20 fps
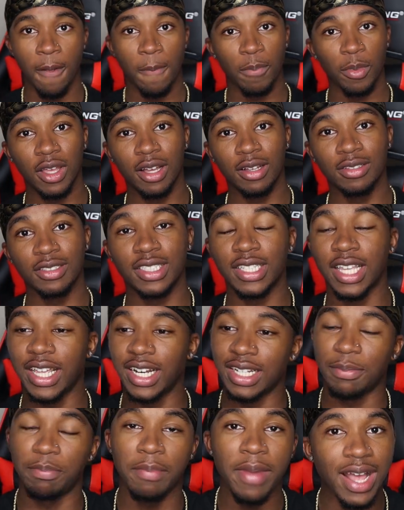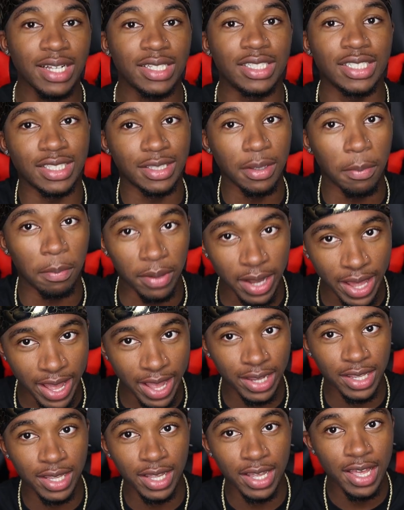You know what I'm saying? It matches the
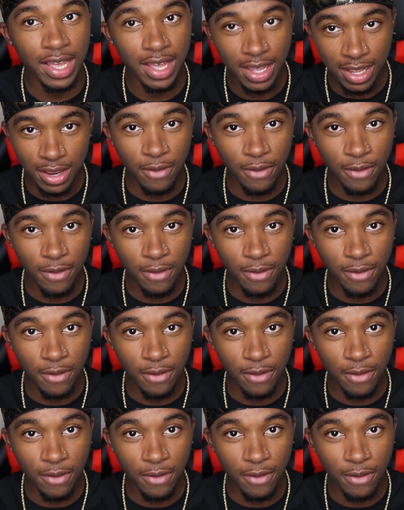black.